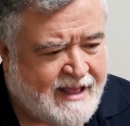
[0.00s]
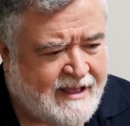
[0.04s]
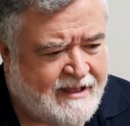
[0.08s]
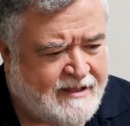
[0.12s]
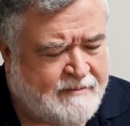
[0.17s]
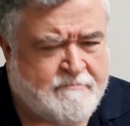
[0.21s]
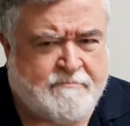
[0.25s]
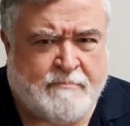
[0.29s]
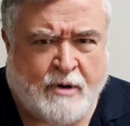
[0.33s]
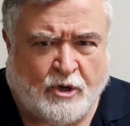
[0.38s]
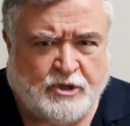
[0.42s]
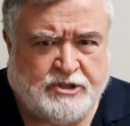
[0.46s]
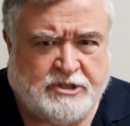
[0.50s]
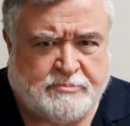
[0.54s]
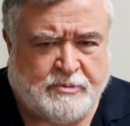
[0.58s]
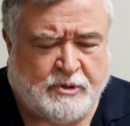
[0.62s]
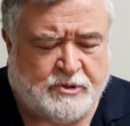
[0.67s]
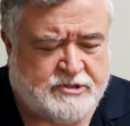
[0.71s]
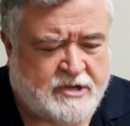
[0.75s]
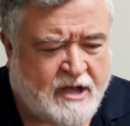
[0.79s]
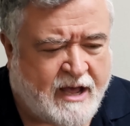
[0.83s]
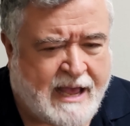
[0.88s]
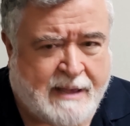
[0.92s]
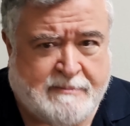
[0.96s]
multiple
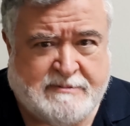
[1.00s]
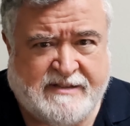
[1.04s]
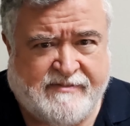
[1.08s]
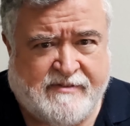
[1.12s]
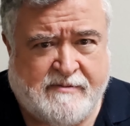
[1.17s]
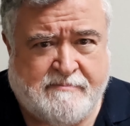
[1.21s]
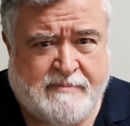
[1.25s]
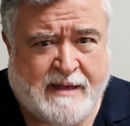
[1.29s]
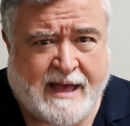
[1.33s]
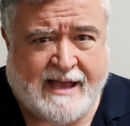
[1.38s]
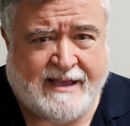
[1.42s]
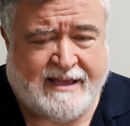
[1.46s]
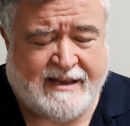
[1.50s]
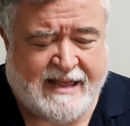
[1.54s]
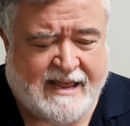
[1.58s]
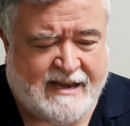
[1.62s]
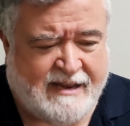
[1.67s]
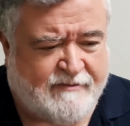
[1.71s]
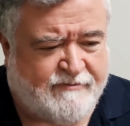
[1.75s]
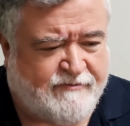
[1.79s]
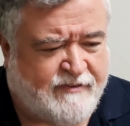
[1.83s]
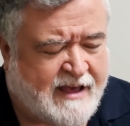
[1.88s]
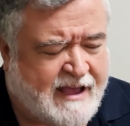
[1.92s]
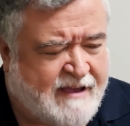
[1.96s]
times. Even back in
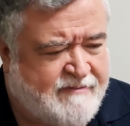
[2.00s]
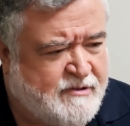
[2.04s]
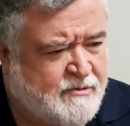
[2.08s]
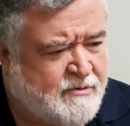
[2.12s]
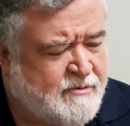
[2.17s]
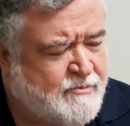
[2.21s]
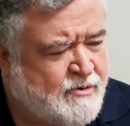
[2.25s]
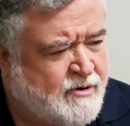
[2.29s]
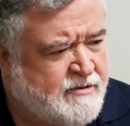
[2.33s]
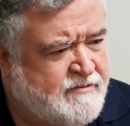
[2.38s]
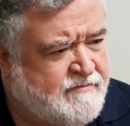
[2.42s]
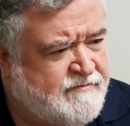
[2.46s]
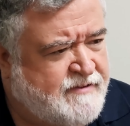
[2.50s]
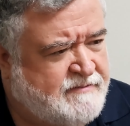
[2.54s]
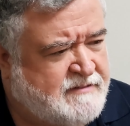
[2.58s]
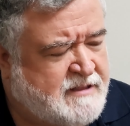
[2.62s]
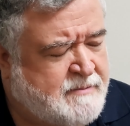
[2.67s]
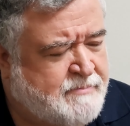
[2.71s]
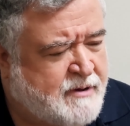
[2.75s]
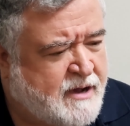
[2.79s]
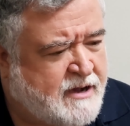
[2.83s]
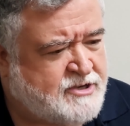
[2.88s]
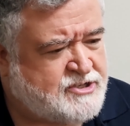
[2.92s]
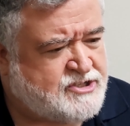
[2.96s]
'85, there were more than
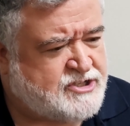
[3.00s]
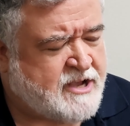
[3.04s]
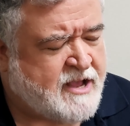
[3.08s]
$50.